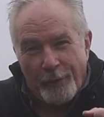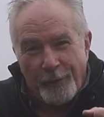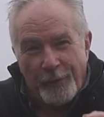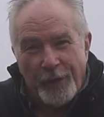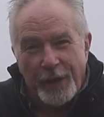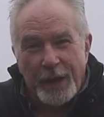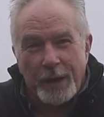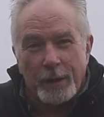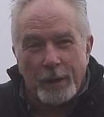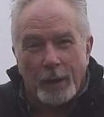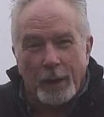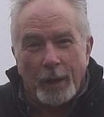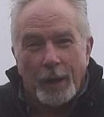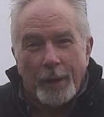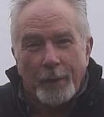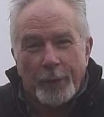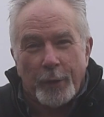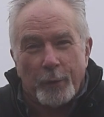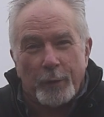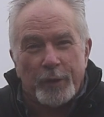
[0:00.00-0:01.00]
feel
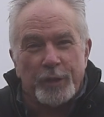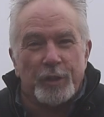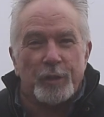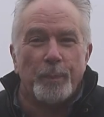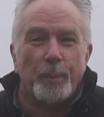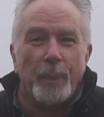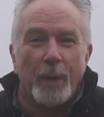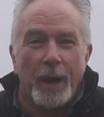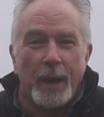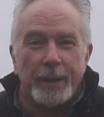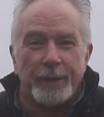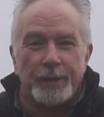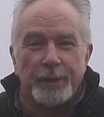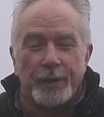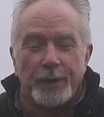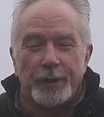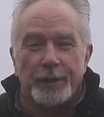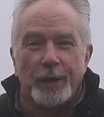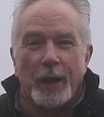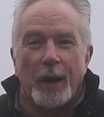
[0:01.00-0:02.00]
the
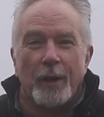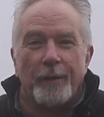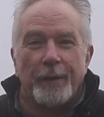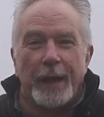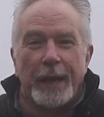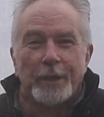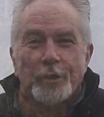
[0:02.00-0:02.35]
responses of a